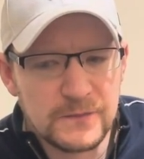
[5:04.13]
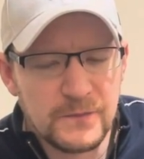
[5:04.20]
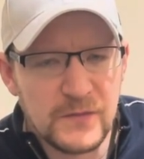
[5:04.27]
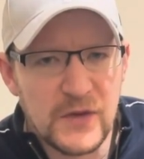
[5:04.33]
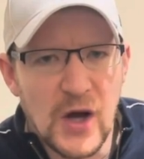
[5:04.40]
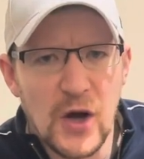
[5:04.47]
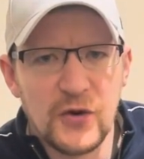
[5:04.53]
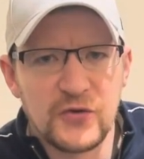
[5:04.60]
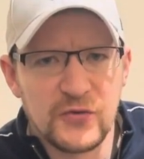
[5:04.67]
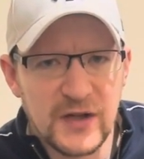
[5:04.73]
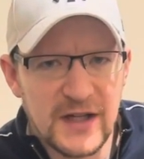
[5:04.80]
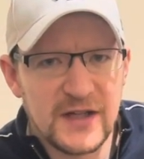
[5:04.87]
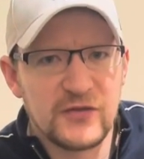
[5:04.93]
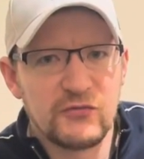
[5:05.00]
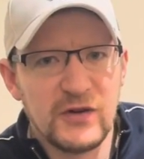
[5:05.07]
No, it's, re
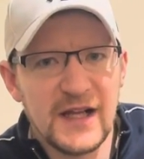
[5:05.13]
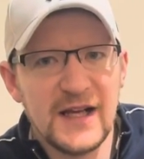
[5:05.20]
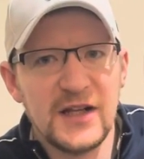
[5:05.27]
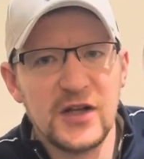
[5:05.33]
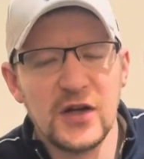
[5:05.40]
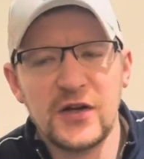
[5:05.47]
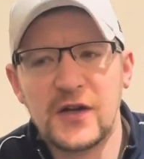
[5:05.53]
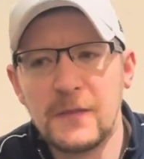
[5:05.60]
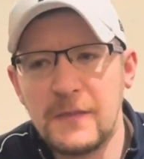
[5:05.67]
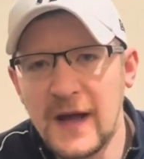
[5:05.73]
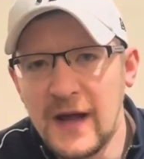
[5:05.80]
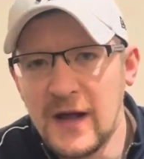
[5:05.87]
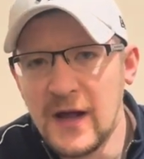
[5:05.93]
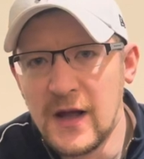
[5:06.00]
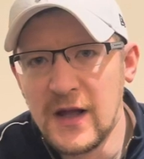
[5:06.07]
it's really good.
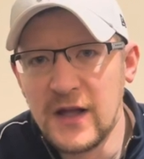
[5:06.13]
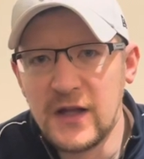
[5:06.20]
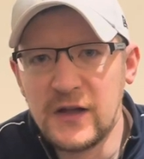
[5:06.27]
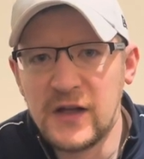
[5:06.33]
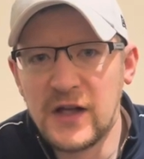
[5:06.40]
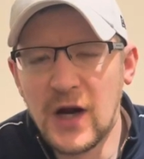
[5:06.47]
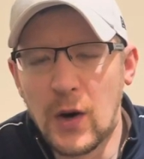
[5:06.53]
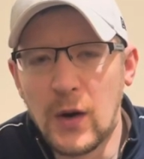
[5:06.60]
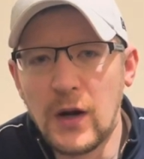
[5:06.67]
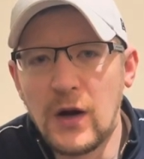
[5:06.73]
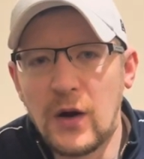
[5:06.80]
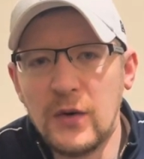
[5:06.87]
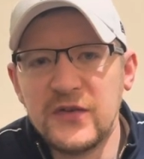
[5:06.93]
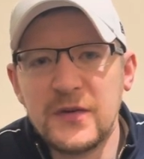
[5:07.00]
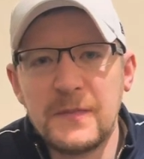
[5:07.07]
You know, I,
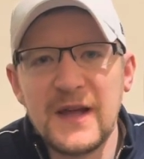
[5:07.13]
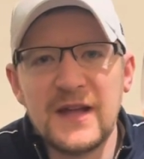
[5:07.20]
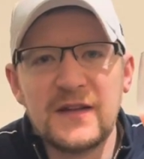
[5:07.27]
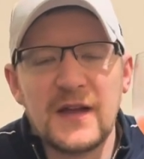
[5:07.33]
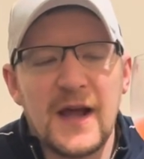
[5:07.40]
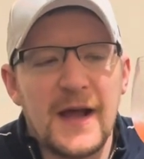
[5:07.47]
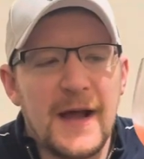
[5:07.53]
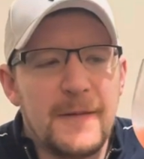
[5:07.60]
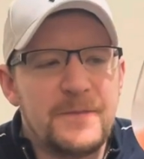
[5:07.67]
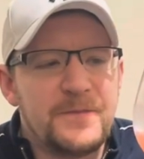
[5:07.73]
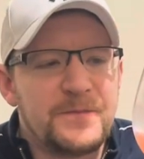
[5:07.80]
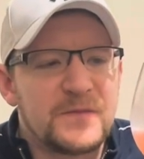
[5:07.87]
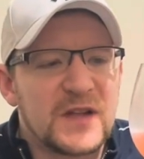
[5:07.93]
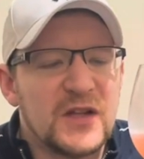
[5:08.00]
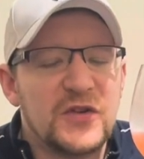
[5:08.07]
I was a bit
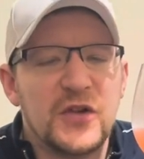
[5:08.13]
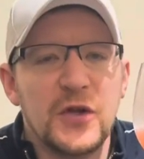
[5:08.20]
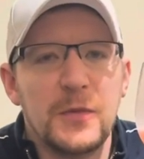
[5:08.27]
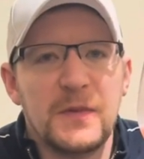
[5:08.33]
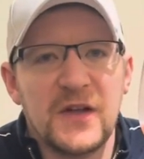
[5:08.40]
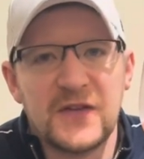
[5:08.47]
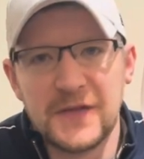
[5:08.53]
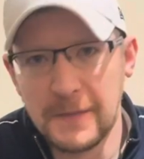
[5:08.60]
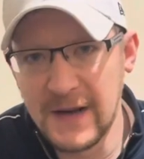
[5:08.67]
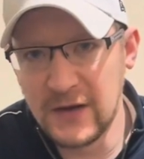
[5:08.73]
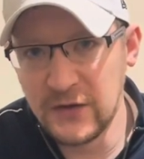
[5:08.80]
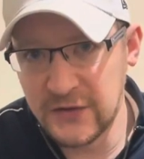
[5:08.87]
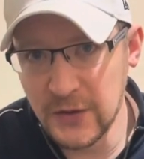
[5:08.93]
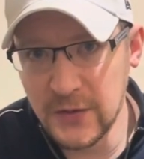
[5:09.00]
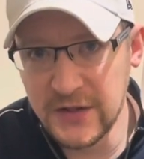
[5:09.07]
um, dubious
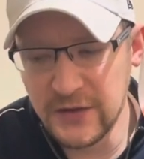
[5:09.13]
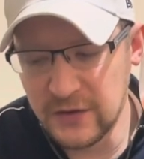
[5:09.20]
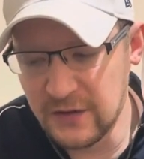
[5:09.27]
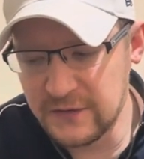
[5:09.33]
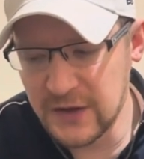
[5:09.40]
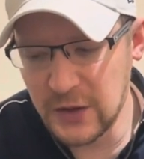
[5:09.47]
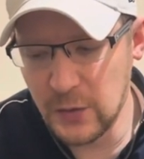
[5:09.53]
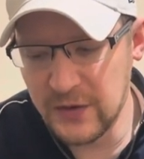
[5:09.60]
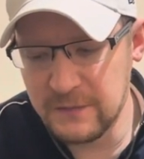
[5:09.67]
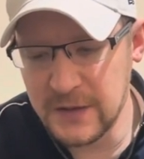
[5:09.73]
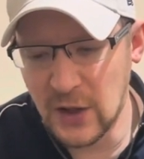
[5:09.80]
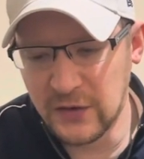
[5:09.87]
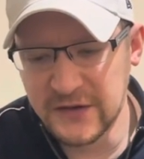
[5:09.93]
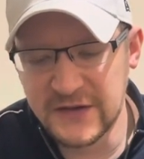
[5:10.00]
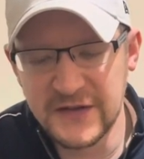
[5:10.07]
about doing the review with
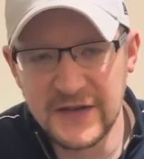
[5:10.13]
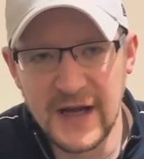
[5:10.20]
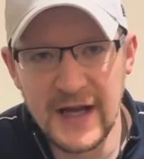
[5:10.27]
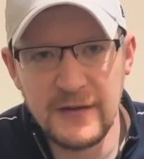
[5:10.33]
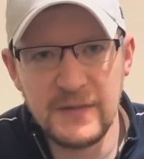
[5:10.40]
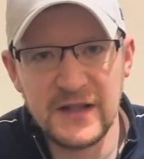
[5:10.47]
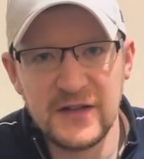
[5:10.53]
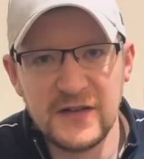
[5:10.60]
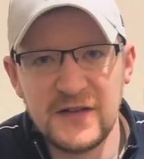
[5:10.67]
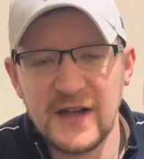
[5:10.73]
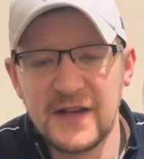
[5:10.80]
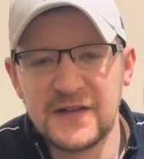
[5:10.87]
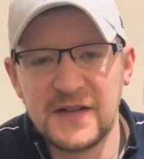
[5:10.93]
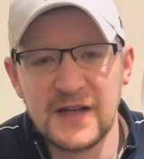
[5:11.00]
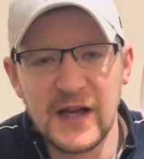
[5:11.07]
Beyond today, because
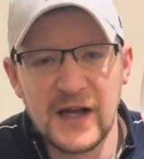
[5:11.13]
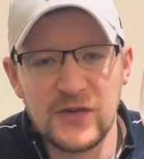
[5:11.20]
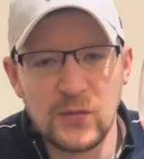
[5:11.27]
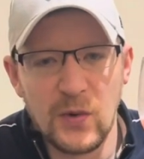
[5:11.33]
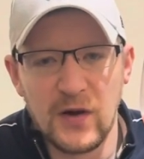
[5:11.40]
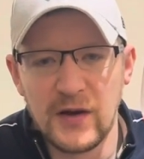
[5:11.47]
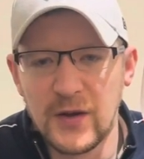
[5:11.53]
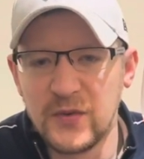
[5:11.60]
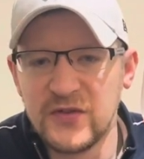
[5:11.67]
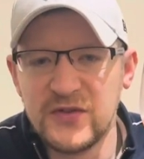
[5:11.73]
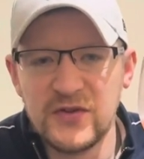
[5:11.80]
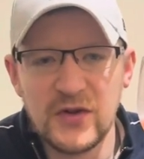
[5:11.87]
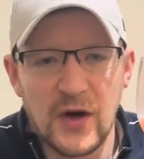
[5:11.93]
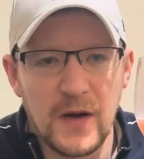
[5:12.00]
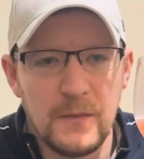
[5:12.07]
yesterday's one, I was
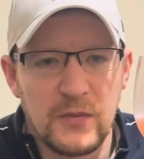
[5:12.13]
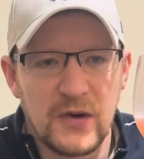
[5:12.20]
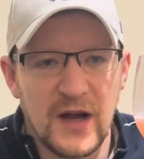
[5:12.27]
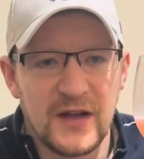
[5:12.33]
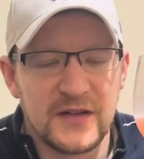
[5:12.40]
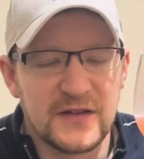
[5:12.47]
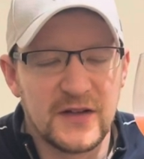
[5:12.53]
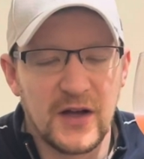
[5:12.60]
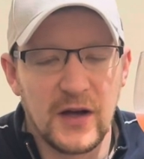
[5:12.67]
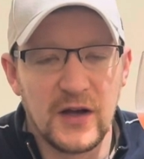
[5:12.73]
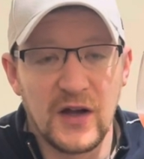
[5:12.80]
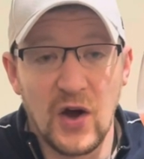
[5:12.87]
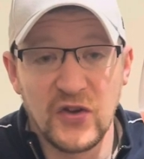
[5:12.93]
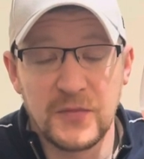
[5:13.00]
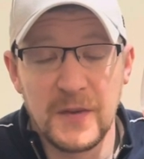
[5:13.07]
not impressed. I,
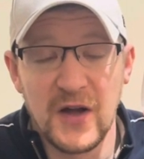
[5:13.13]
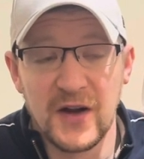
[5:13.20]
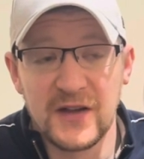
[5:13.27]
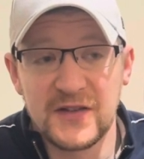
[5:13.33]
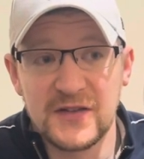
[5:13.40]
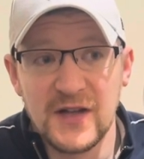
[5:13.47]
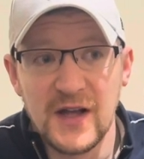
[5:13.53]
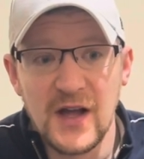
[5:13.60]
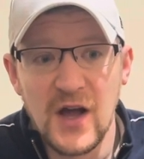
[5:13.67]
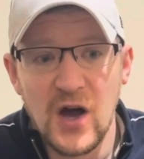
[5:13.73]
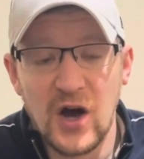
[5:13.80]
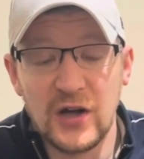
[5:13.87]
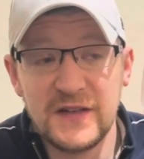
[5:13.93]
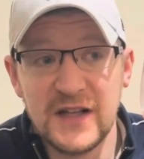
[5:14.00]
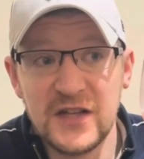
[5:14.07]
to be honest,
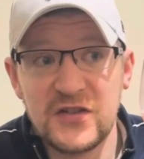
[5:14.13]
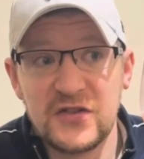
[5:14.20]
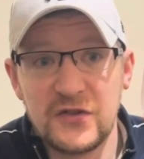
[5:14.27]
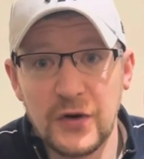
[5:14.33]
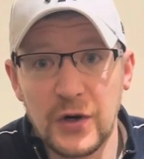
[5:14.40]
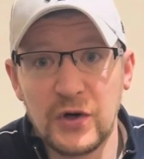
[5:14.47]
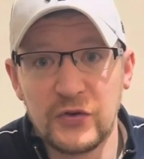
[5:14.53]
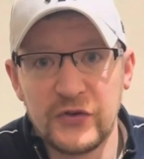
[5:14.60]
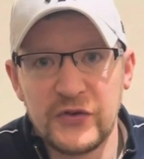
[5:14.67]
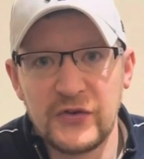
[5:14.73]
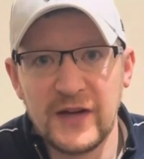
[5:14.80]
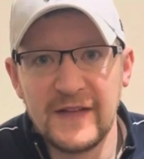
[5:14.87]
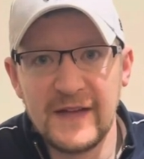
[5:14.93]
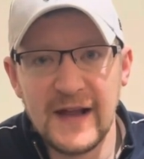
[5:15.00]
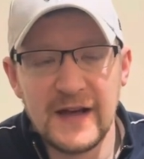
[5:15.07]
I did struggle to
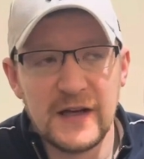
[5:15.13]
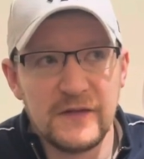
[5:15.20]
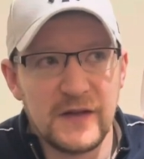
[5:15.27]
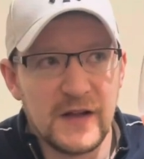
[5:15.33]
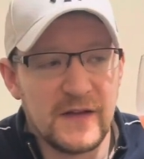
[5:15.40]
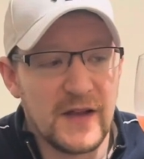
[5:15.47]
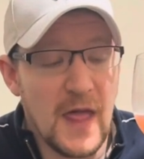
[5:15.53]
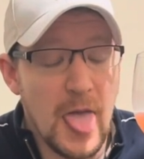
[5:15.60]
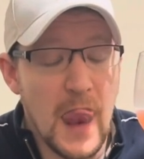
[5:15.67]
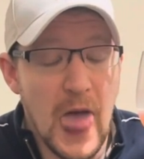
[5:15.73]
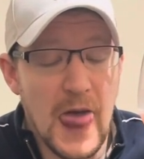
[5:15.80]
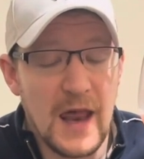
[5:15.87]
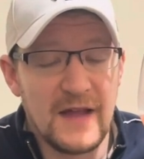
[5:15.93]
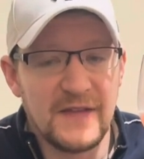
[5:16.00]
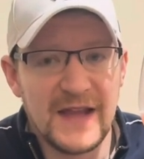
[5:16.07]
drink the end of it, the,
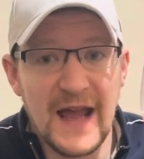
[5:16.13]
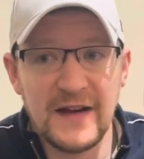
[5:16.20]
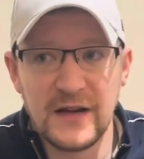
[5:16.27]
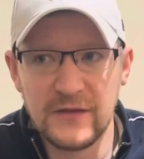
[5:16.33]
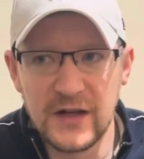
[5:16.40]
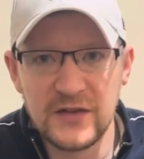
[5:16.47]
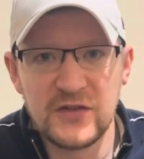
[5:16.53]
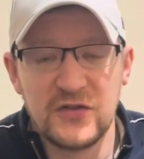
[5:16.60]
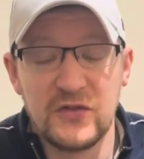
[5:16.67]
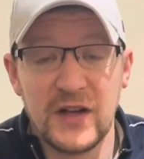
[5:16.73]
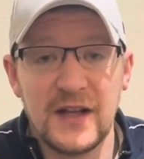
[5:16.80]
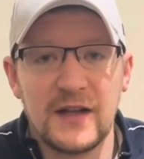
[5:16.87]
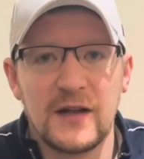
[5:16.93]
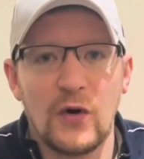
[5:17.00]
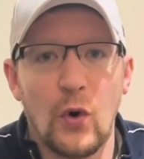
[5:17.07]
the, the end of it, to
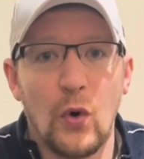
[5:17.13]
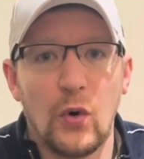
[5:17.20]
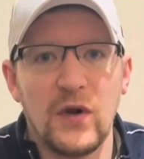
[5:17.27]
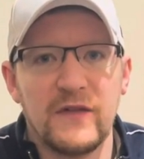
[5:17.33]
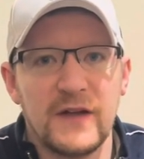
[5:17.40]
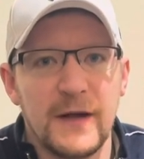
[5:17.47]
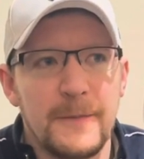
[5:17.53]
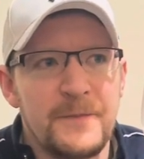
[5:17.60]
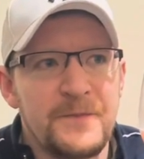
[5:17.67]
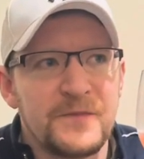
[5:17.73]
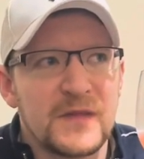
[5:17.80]
drink all of it.